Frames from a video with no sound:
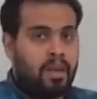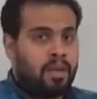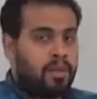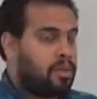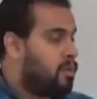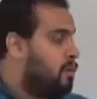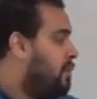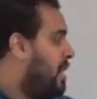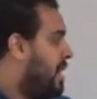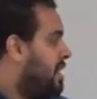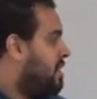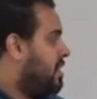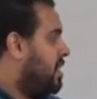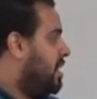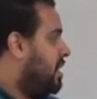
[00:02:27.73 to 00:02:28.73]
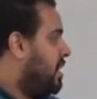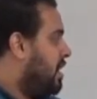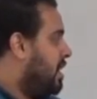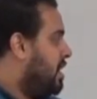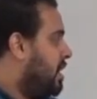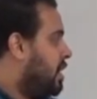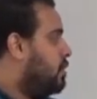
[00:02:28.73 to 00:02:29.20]
So when I see
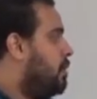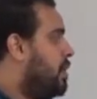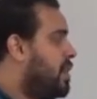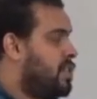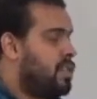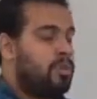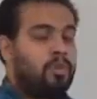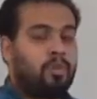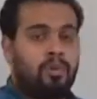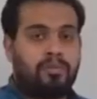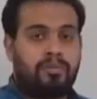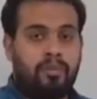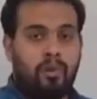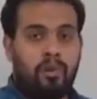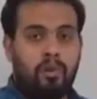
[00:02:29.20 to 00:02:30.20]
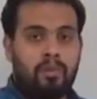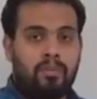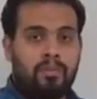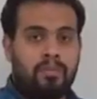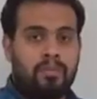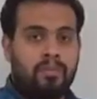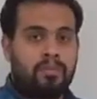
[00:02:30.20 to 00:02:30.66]
in an equation on a
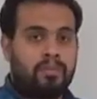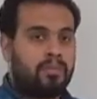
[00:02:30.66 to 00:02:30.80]
form